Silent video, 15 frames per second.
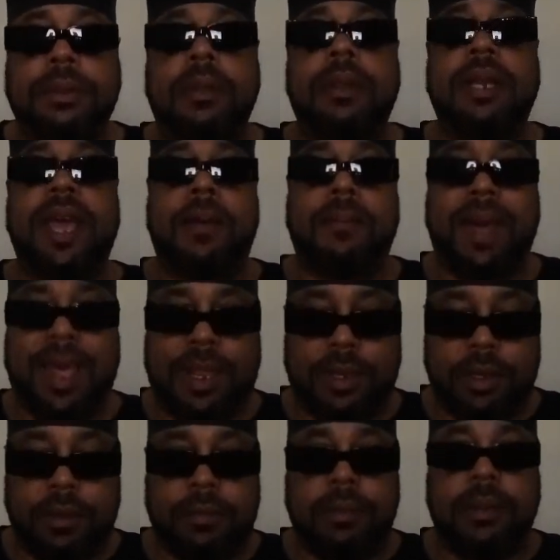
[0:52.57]
Now,
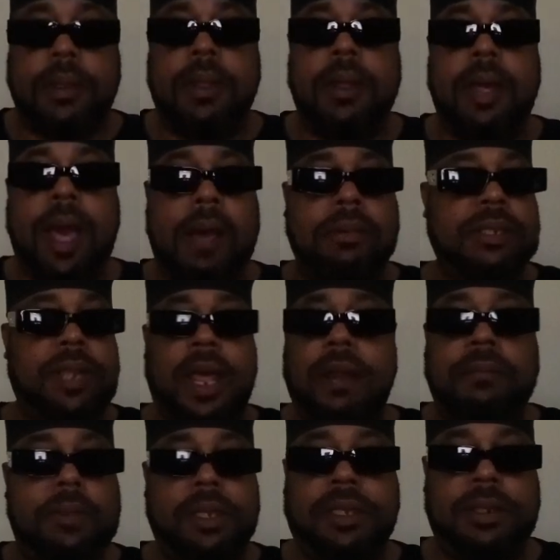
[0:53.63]
mind you, I was not
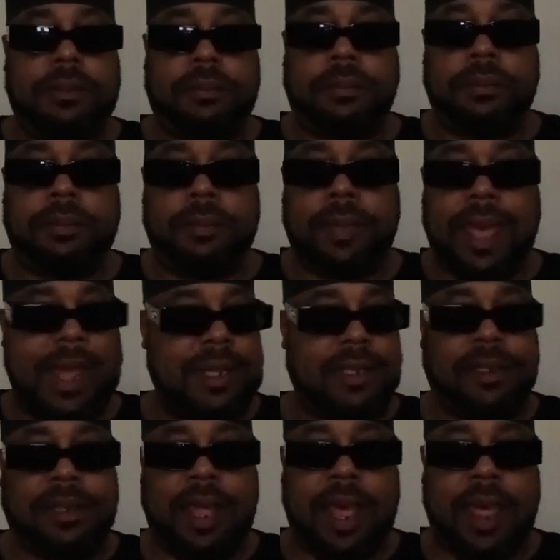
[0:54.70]
a Muslim at the
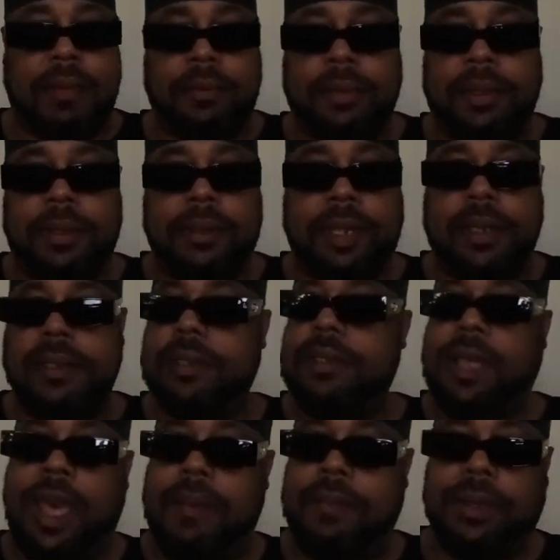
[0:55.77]
time that this
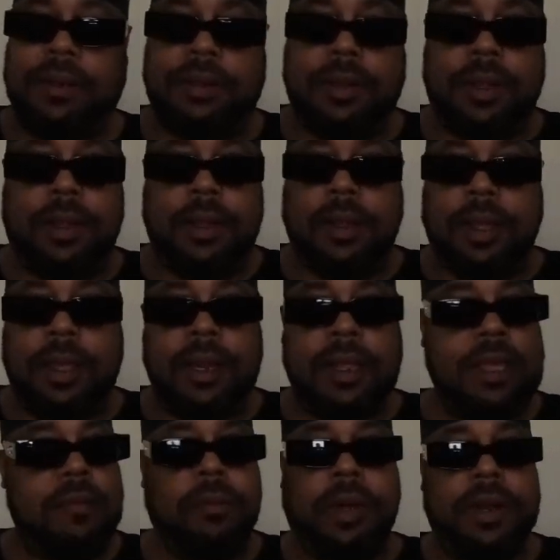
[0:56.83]
happened, and
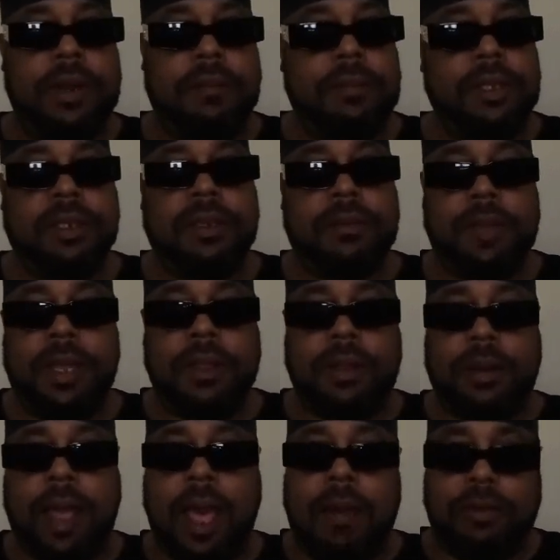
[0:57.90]
he wasn't a Muslim
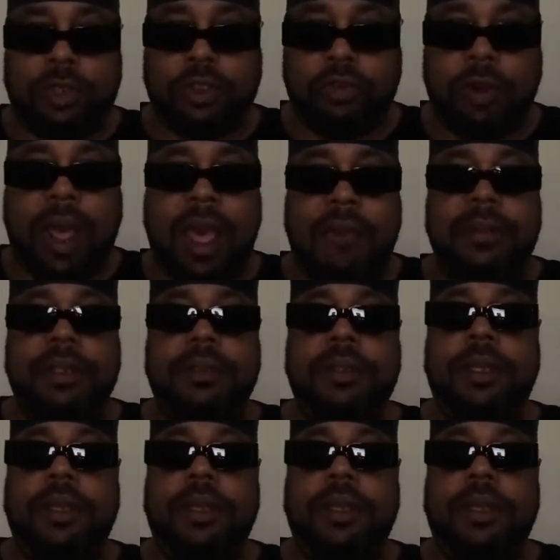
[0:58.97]
either. I was striving,